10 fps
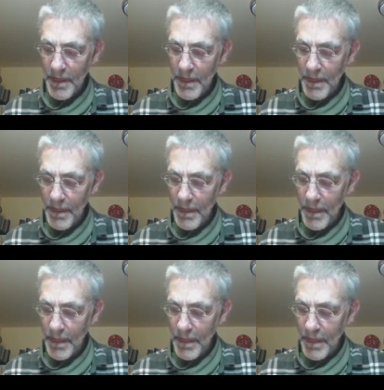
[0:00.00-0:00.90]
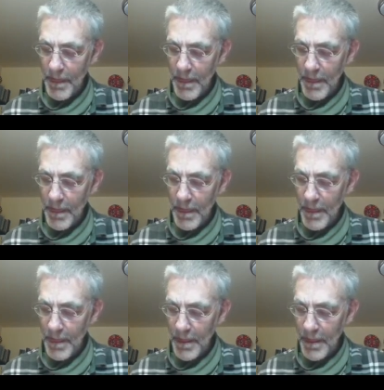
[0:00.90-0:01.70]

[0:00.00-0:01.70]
Nobody speaks.